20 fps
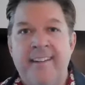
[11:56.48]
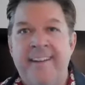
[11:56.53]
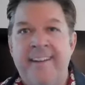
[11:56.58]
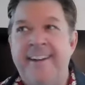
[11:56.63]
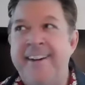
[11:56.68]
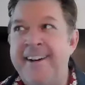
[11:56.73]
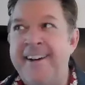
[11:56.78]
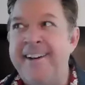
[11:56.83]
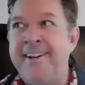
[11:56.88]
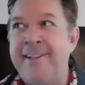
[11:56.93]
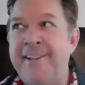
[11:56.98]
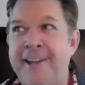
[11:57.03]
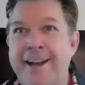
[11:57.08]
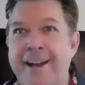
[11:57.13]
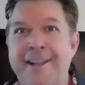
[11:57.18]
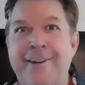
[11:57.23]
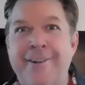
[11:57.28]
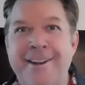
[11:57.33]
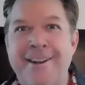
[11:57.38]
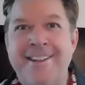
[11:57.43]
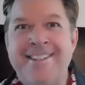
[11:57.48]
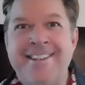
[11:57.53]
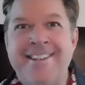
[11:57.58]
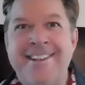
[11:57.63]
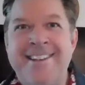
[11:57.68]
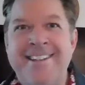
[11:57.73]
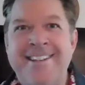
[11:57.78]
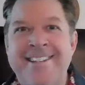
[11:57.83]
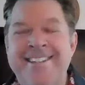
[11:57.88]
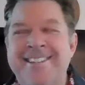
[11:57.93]
uh, a lot of great
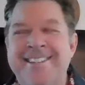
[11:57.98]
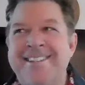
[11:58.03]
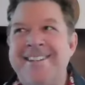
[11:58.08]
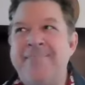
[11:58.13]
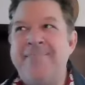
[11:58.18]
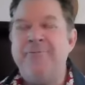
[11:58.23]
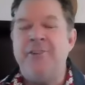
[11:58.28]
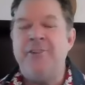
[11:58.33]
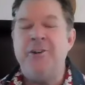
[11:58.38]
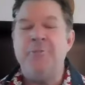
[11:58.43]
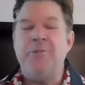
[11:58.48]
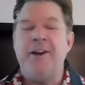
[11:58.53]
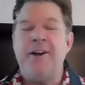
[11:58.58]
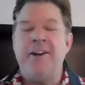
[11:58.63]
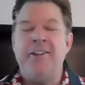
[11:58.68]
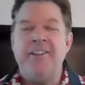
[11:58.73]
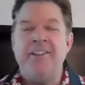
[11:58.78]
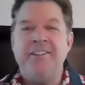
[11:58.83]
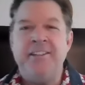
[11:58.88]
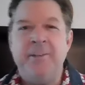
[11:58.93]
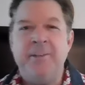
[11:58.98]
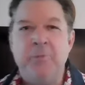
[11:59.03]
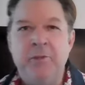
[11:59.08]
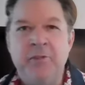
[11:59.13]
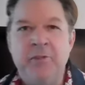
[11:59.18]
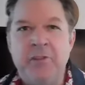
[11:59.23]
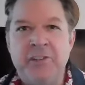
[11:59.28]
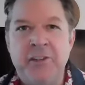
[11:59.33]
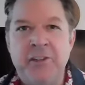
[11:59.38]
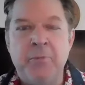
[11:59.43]
things. I'm very proud of the team
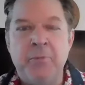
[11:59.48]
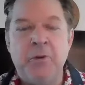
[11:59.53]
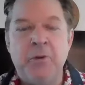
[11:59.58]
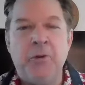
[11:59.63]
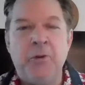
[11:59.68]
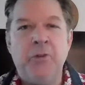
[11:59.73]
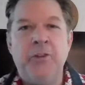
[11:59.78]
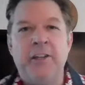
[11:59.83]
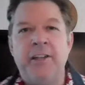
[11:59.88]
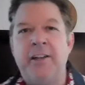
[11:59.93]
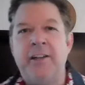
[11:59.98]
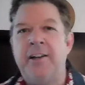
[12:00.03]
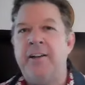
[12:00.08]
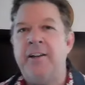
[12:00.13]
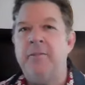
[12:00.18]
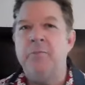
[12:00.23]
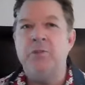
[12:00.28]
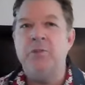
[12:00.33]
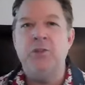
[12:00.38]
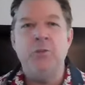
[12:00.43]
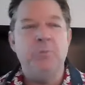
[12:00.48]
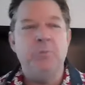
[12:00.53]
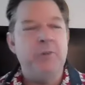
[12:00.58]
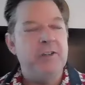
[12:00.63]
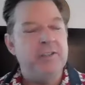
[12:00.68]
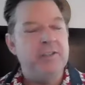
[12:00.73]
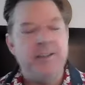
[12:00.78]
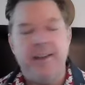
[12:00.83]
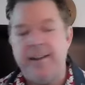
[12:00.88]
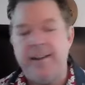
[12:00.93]
we've assembled, and I'm um, super
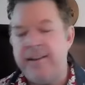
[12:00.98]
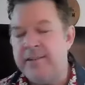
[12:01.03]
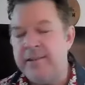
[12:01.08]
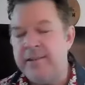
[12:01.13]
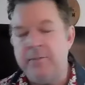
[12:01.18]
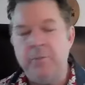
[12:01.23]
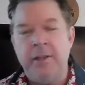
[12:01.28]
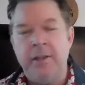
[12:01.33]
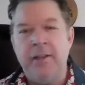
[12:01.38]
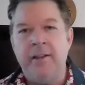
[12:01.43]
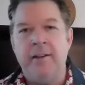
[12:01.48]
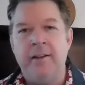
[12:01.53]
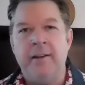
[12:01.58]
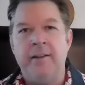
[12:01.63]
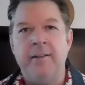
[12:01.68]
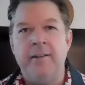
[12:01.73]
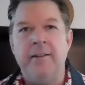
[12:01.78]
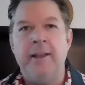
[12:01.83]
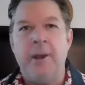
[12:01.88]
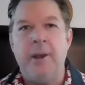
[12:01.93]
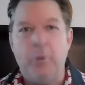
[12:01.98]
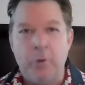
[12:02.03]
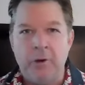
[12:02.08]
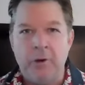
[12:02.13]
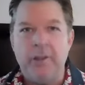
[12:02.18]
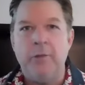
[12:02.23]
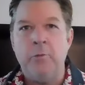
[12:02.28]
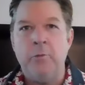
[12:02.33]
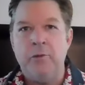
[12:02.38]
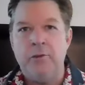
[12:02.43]
excited to be uh, now
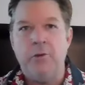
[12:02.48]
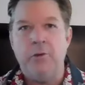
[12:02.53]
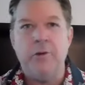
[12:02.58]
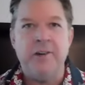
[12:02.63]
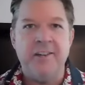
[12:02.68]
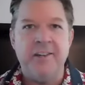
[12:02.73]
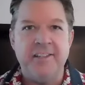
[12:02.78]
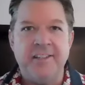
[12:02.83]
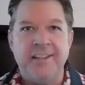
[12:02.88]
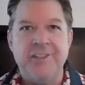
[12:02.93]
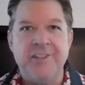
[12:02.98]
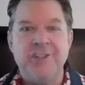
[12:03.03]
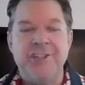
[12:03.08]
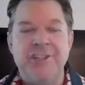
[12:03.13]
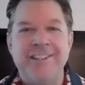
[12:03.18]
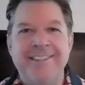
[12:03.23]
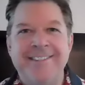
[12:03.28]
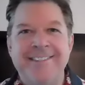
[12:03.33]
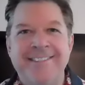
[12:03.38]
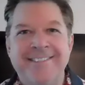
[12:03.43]
working with your organization.